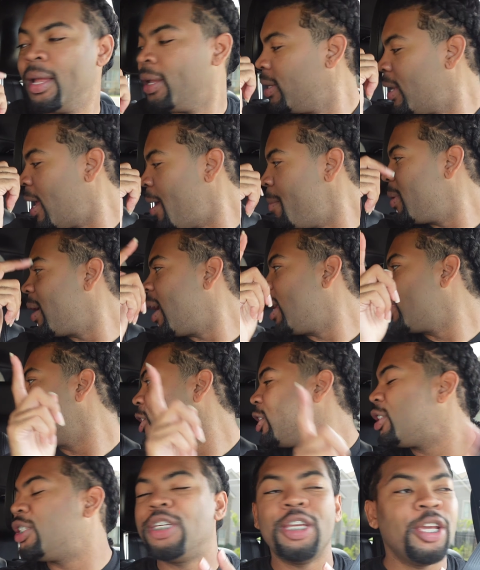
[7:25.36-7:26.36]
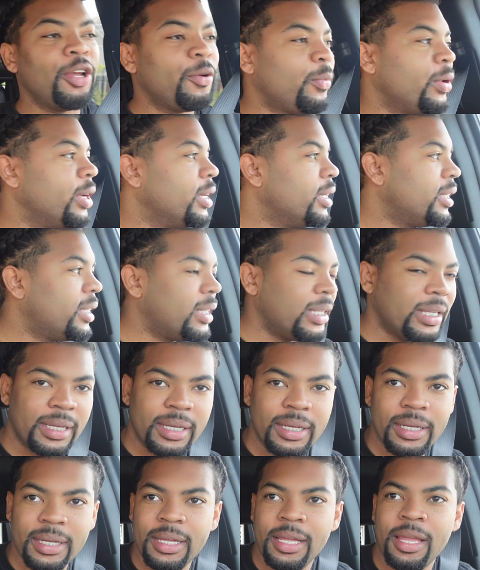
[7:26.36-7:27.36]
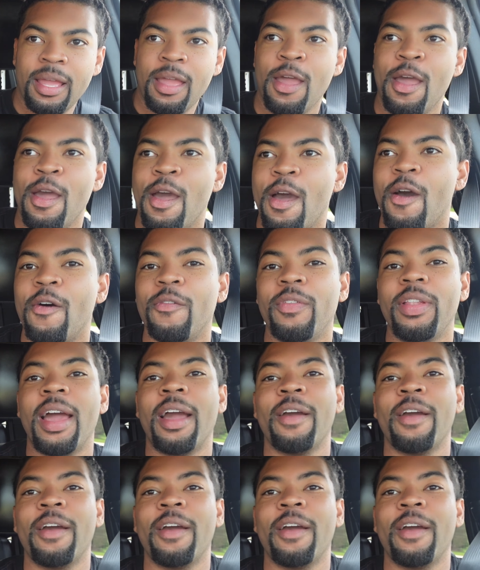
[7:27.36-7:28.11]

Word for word: Then we got the children's. Hopefully,